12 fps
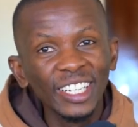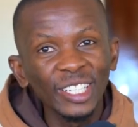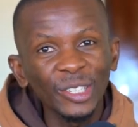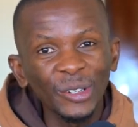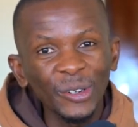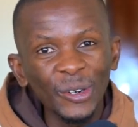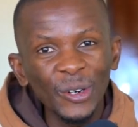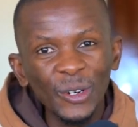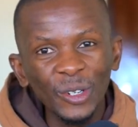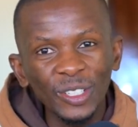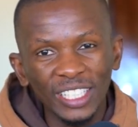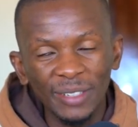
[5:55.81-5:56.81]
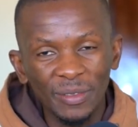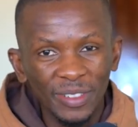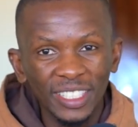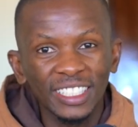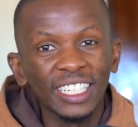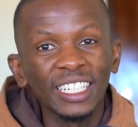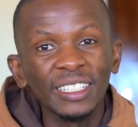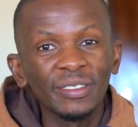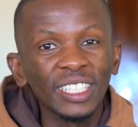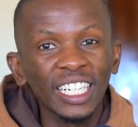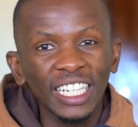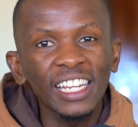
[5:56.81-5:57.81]
some of us didn't
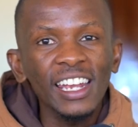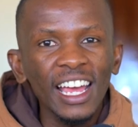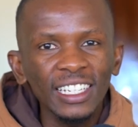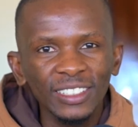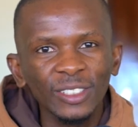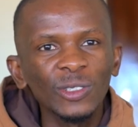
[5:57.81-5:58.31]
even realize,